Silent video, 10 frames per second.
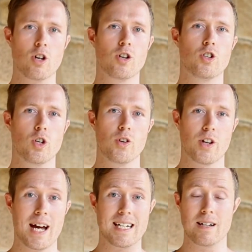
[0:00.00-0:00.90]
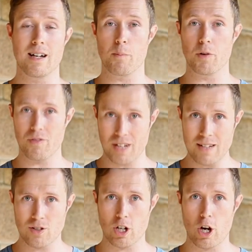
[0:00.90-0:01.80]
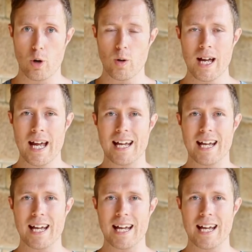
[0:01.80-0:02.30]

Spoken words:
could do that I did a number of years ago